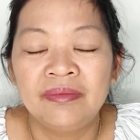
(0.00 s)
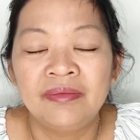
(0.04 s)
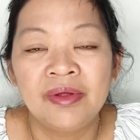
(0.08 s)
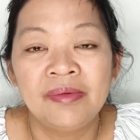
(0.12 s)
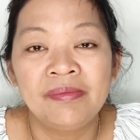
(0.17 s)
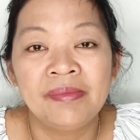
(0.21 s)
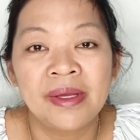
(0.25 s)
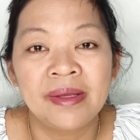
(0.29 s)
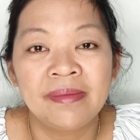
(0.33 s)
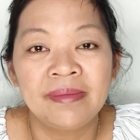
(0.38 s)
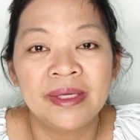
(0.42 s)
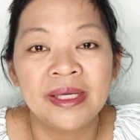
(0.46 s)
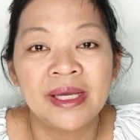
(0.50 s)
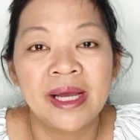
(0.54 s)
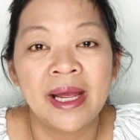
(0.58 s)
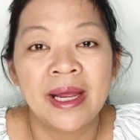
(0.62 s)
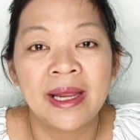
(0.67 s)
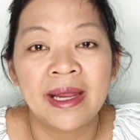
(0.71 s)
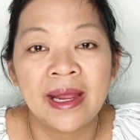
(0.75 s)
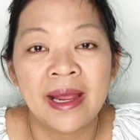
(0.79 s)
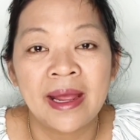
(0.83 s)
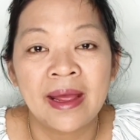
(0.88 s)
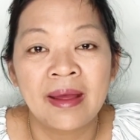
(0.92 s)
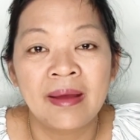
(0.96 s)
Well, maybe I
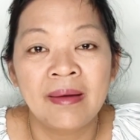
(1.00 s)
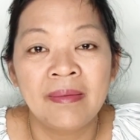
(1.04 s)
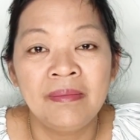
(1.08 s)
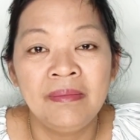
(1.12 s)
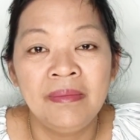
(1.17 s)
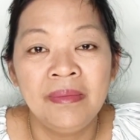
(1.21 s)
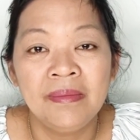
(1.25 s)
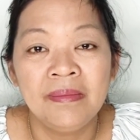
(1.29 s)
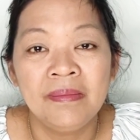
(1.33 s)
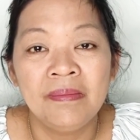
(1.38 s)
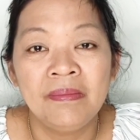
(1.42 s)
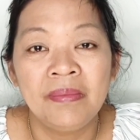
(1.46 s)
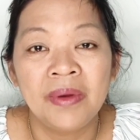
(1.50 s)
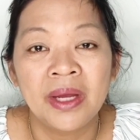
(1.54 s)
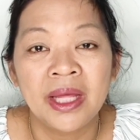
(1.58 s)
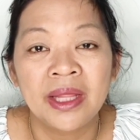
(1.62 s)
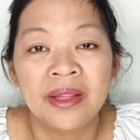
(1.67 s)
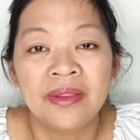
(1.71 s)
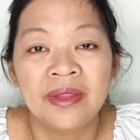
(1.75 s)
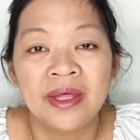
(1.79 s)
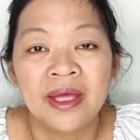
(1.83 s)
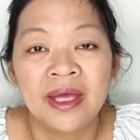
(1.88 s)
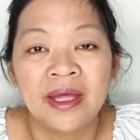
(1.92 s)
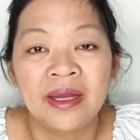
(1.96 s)
am,
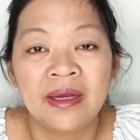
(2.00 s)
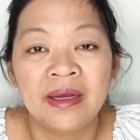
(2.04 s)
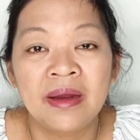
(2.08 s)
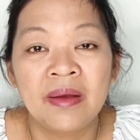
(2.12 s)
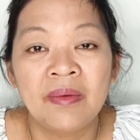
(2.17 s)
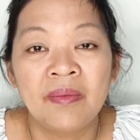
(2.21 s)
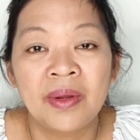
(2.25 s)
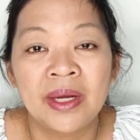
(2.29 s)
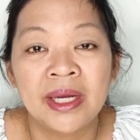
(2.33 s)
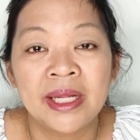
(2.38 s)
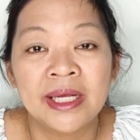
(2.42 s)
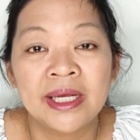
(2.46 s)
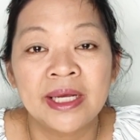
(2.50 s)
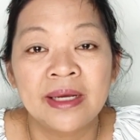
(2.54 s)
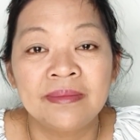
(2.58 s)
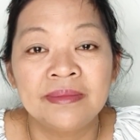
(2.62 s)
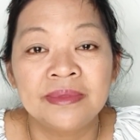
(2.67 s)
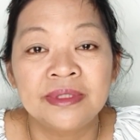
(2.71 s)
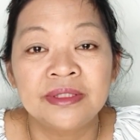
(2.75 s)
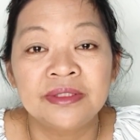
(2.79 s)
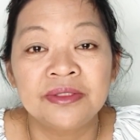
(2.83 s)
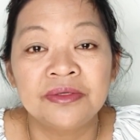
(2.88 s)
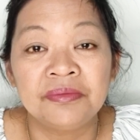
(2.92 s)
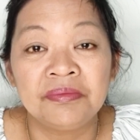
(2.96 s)
but then when it
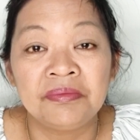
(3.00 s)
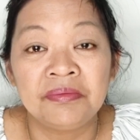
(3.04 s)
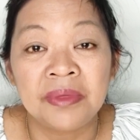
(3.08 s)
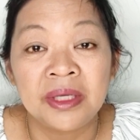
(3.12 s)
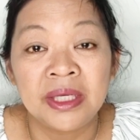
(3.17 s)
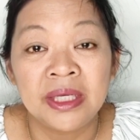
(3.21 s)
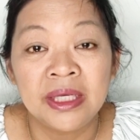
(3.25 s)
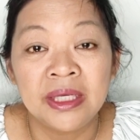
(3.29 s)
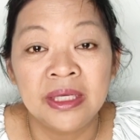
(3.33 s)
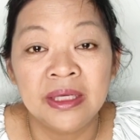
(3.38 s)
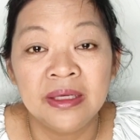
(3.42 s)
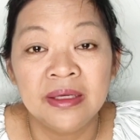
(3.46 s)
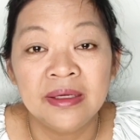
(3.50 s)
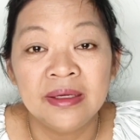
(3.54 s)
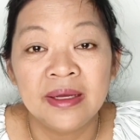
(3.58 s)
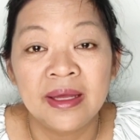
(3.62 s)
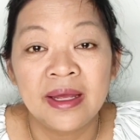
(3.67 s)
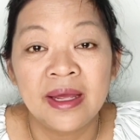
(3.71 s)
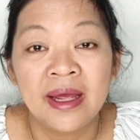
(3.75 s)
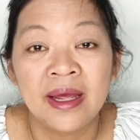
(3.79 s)
comes to me